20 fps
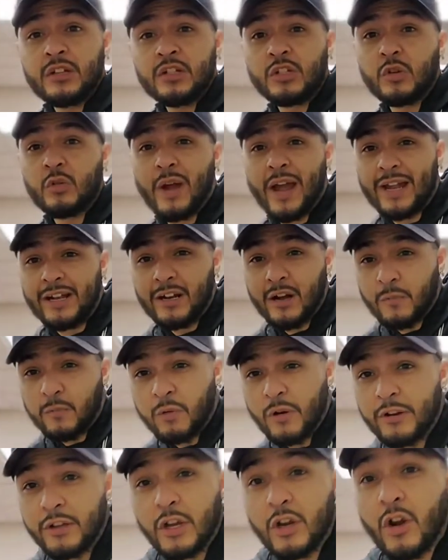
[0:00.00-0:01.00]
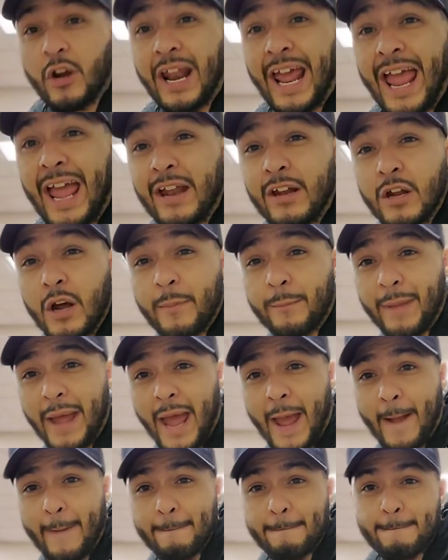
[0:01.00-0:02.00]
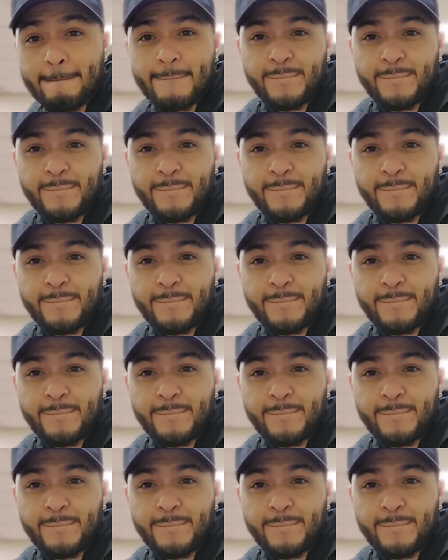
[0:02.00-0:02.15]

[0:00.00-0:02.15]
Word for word: you end up where you're going to end up at.